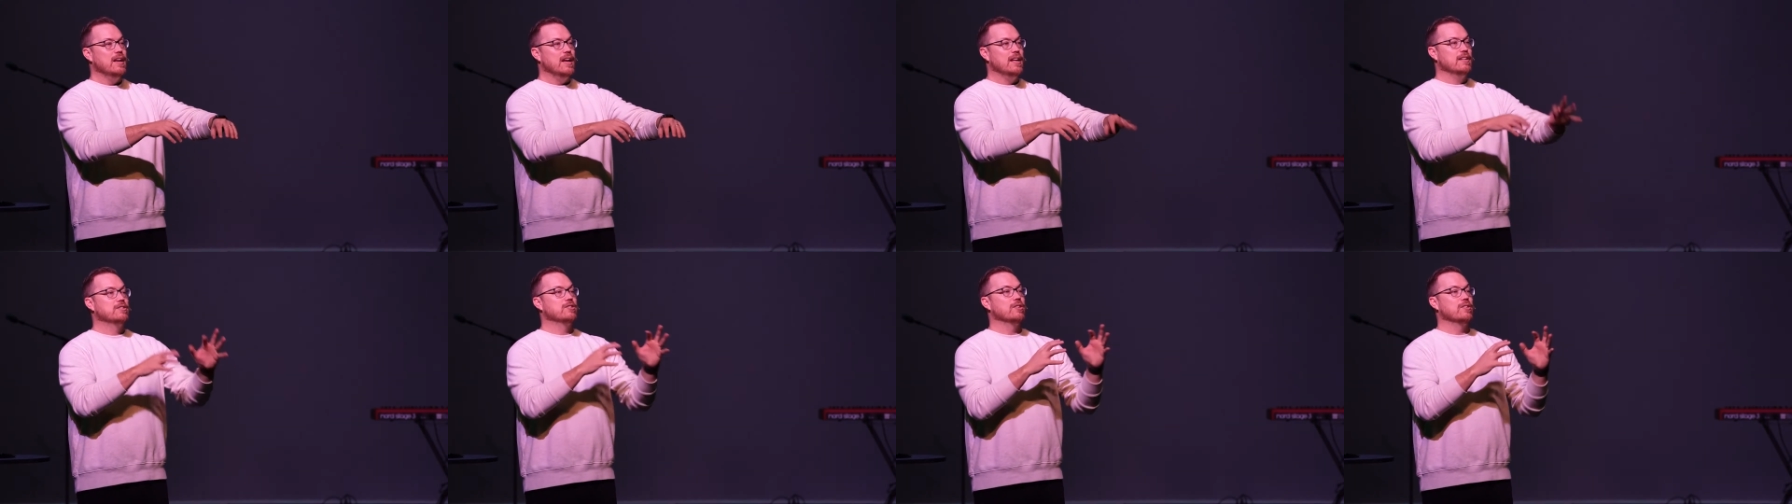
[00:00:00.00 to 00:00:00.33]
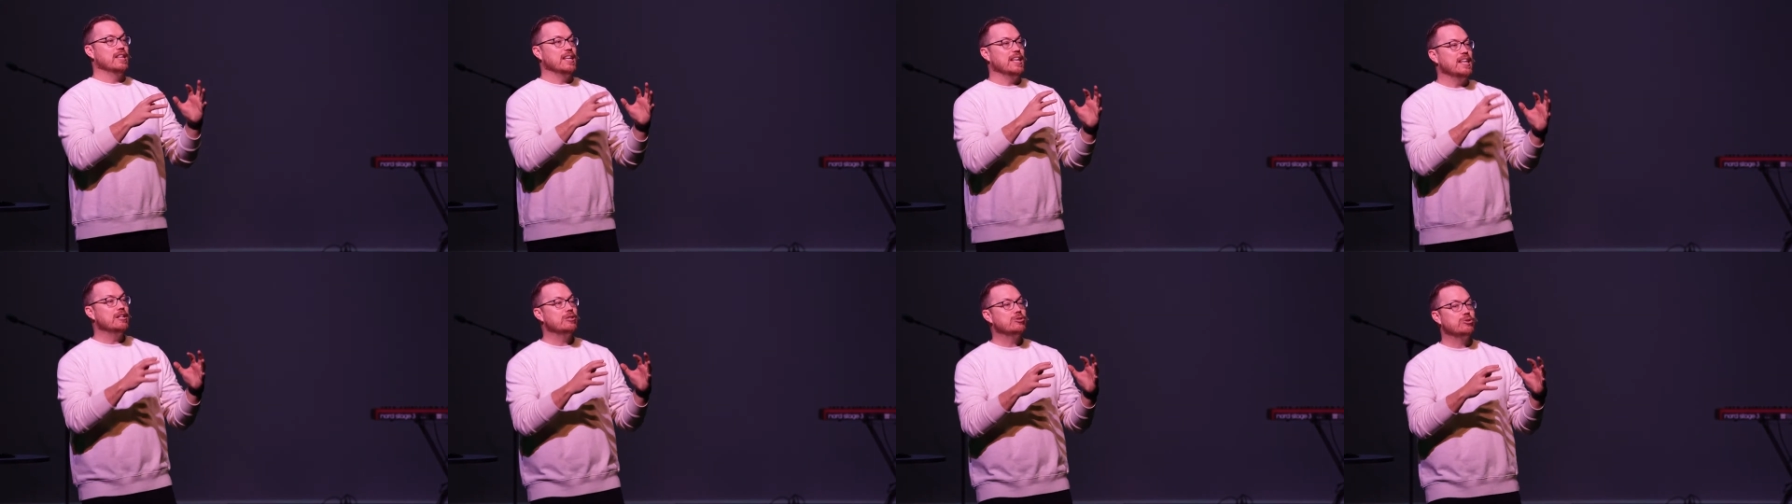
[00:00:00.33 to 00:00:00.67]
And so
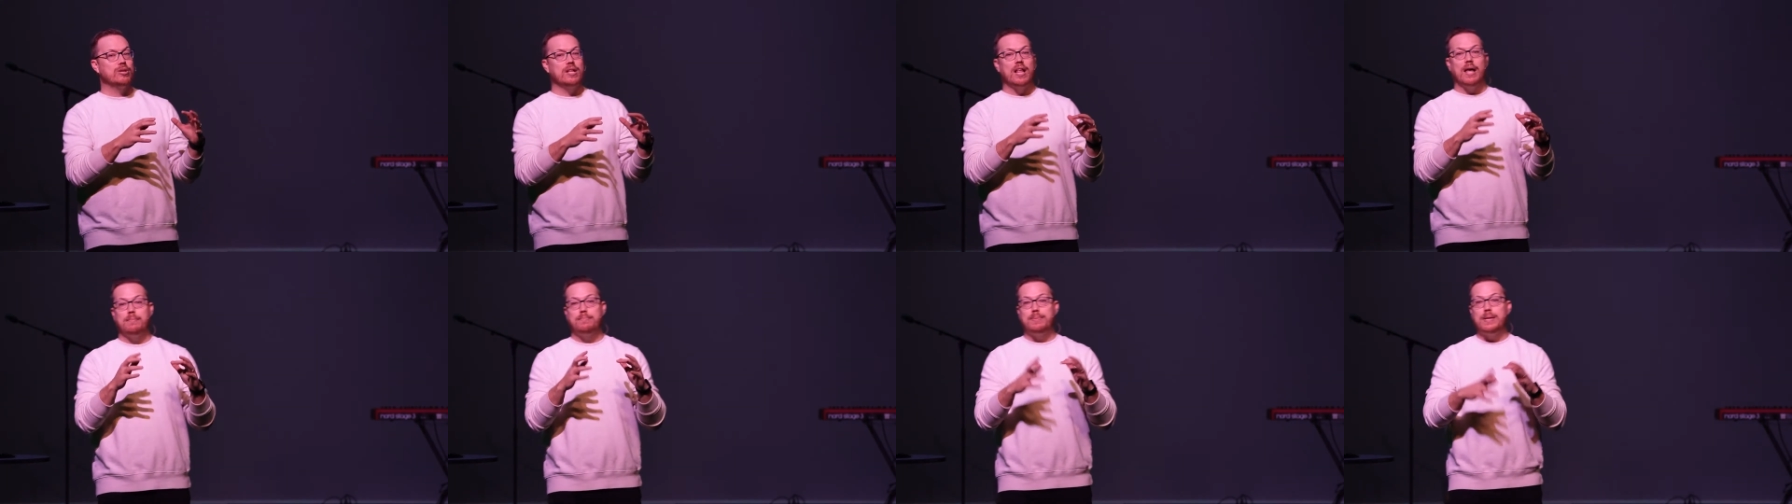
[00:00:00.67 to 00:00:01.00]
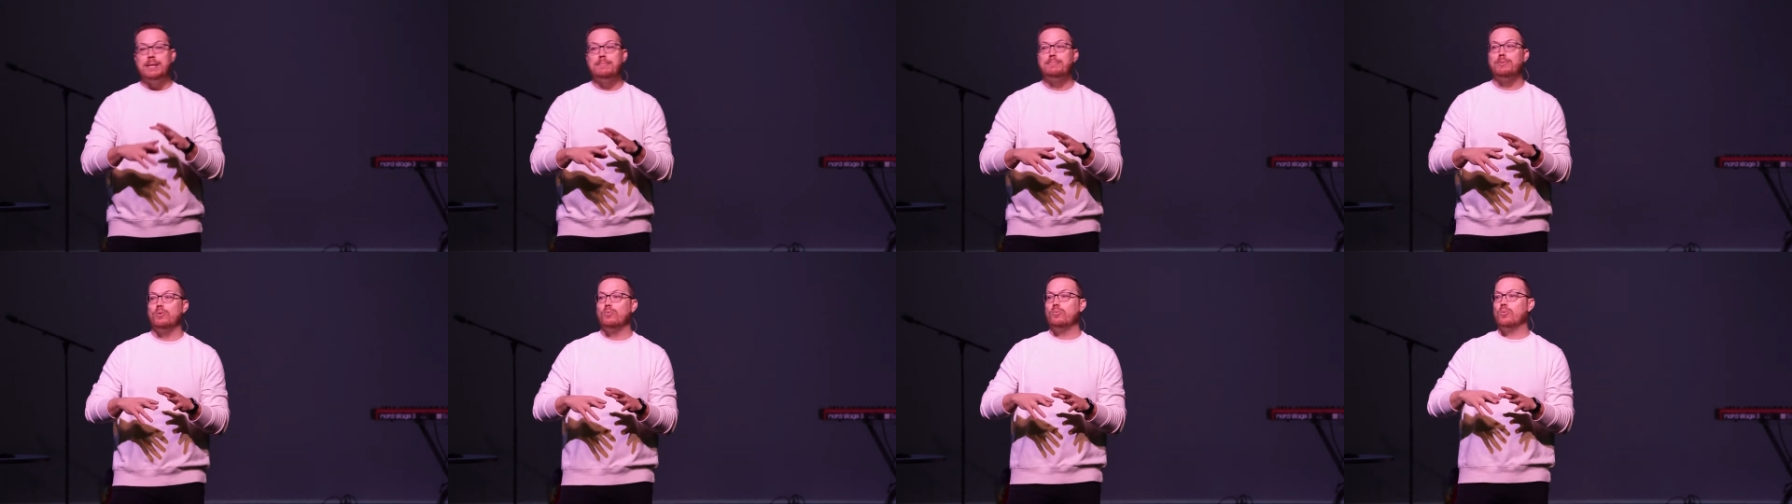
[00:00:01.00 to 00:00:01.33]
the Israelite
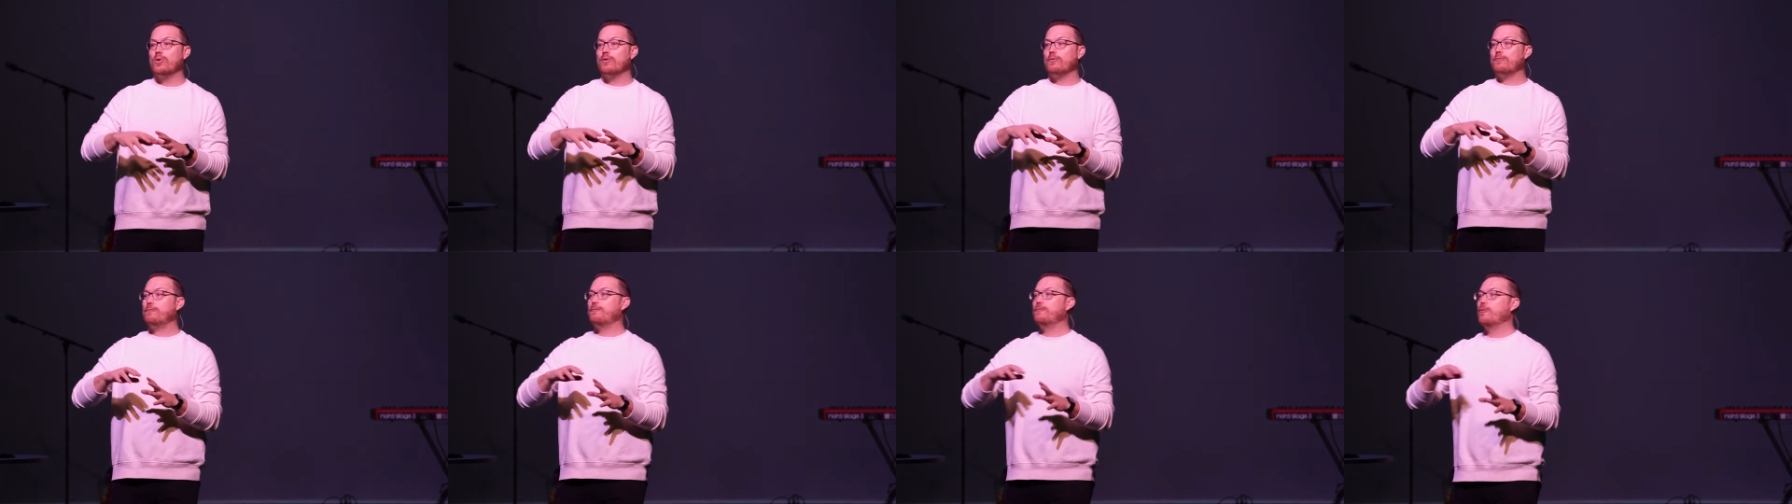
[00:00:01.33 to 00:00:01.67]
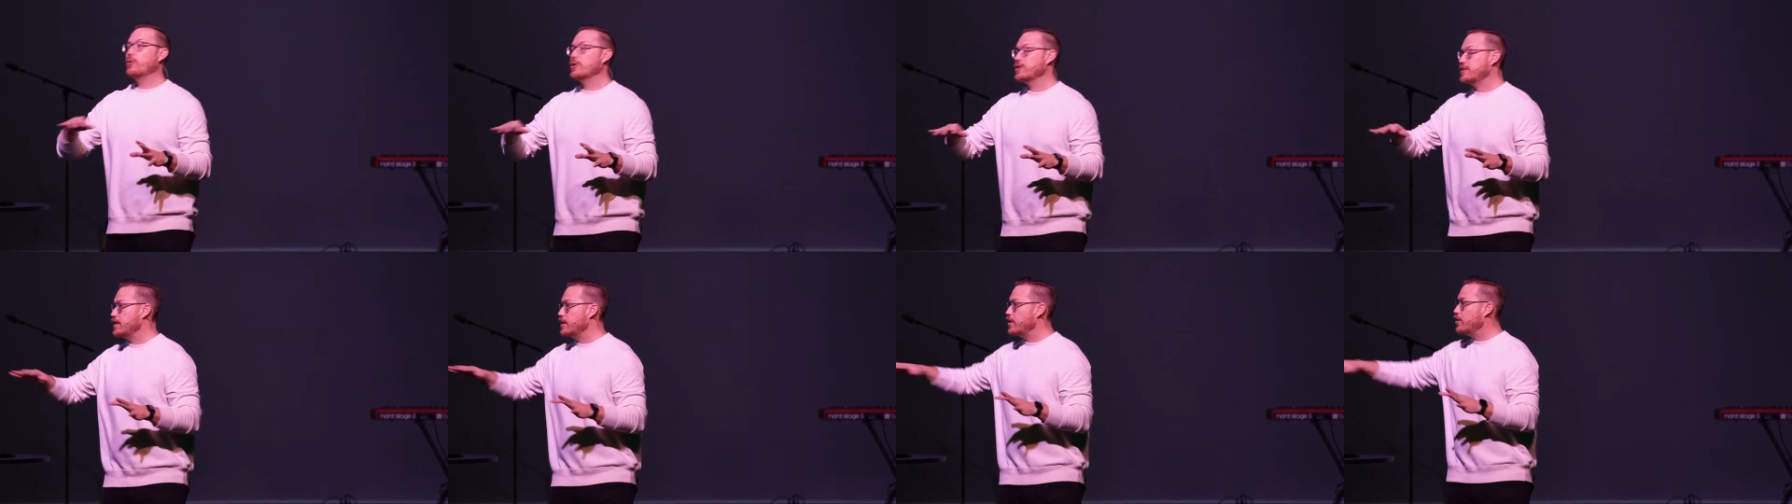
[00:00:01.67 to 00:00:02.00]
people were forced,